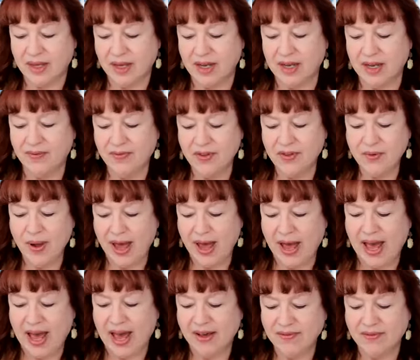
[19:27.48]
And if you
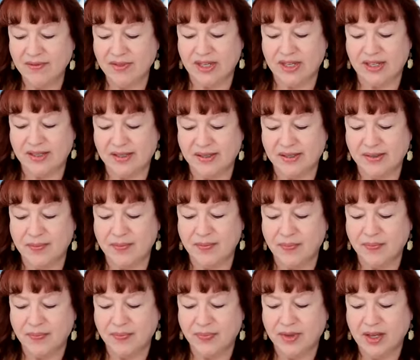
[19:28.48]
have this,
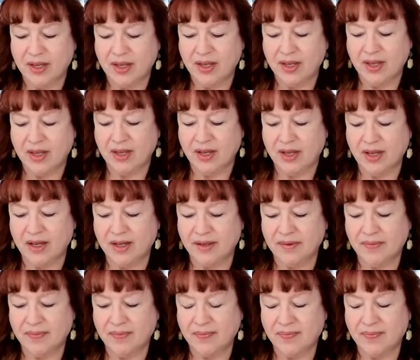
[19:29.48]

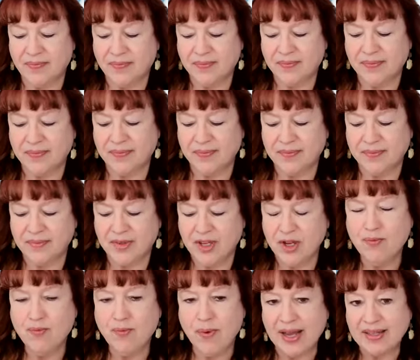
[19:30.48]

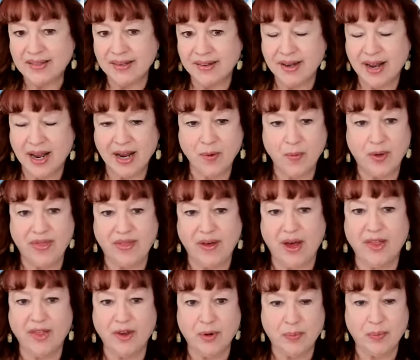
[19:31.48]
you resonate with
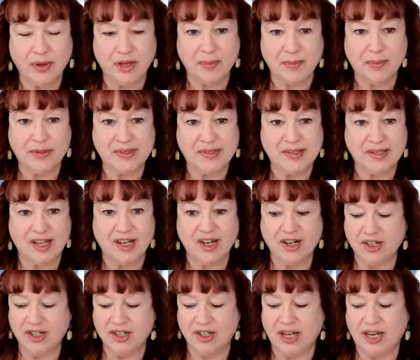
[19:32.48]
other people's
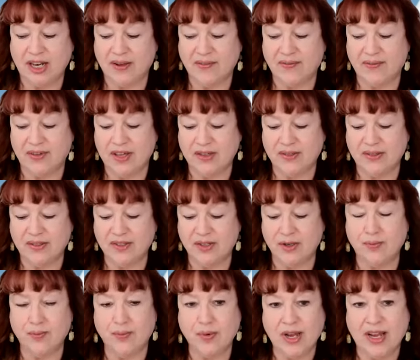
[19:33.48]
energetic fields.
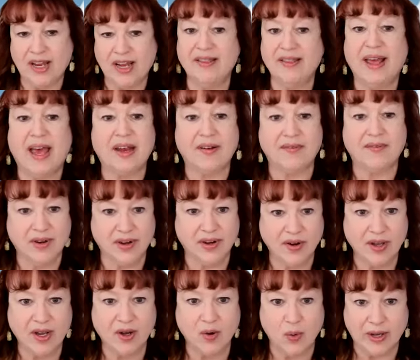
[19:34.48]
You read that
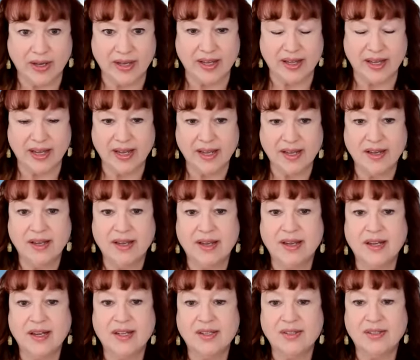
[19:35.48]
very quickly.
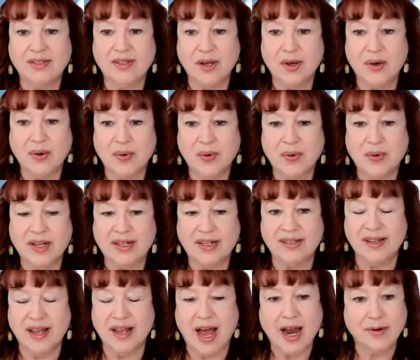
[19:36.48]
So
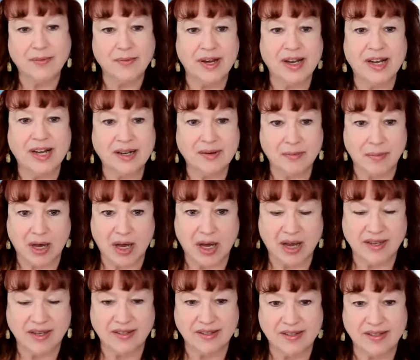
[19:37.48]
it's not reading
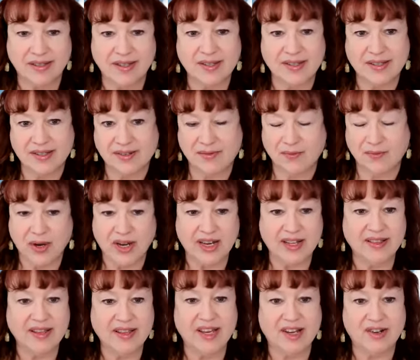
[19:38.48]
minds, it's
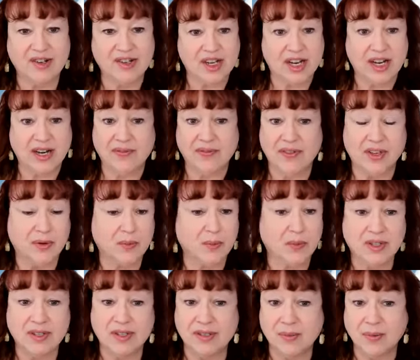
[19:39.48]
reading the energetic field,
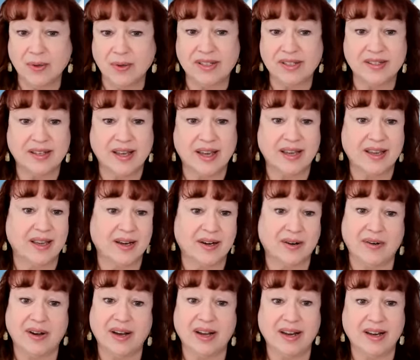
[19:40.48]
which is what a psychic
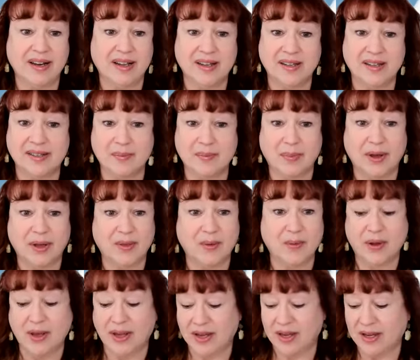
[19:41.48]
reading is, by the
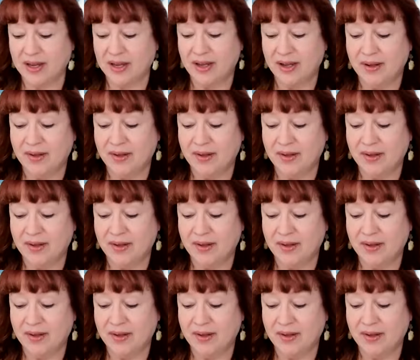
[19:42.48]
way.